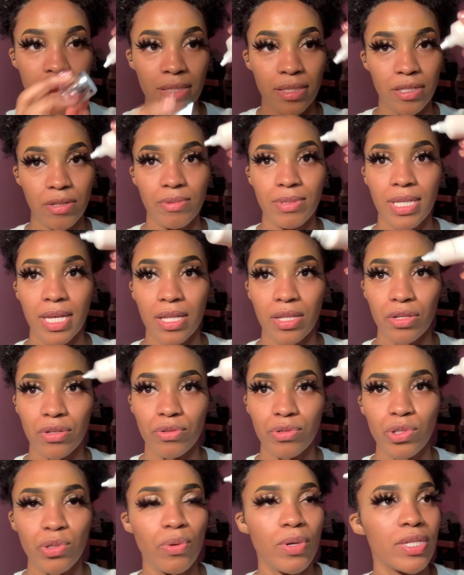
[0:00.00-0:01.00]
So it's like a little
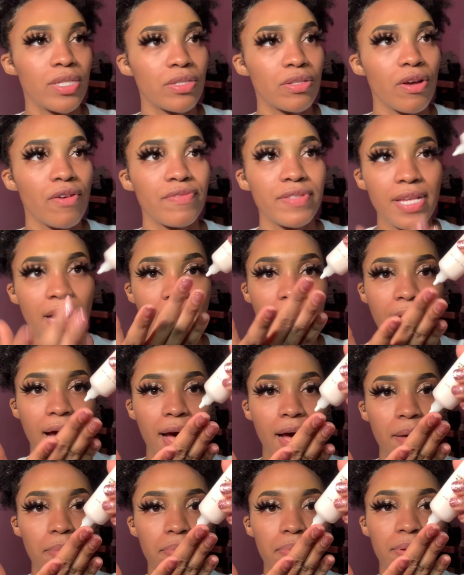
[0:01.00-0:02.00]
twist off
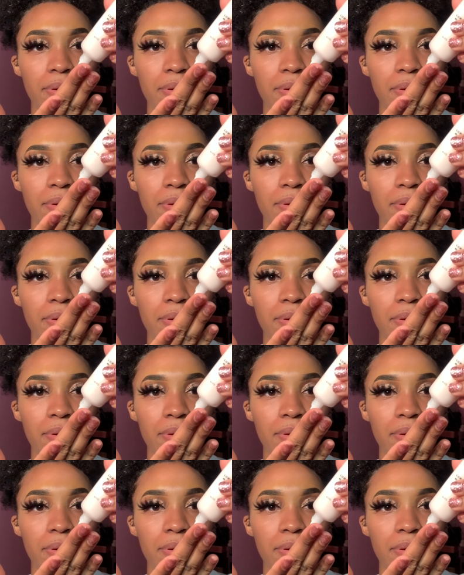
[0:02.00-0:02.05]
top.